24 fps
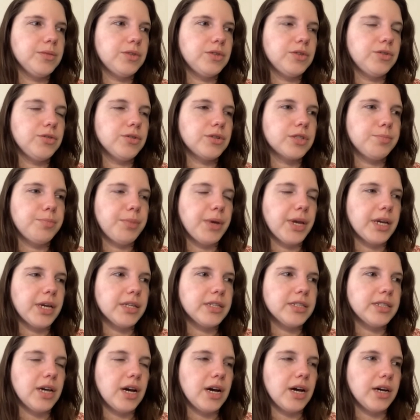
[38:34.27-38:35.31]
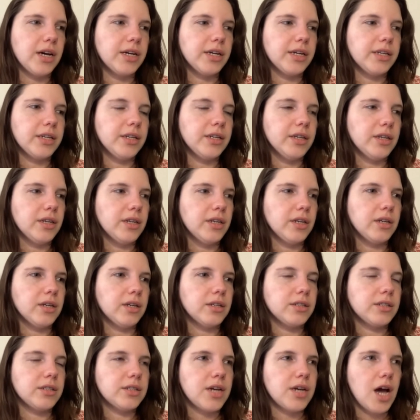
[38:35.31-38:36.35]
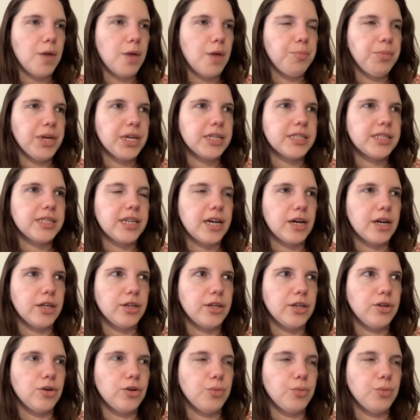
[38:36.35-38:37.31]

to expand on topics that you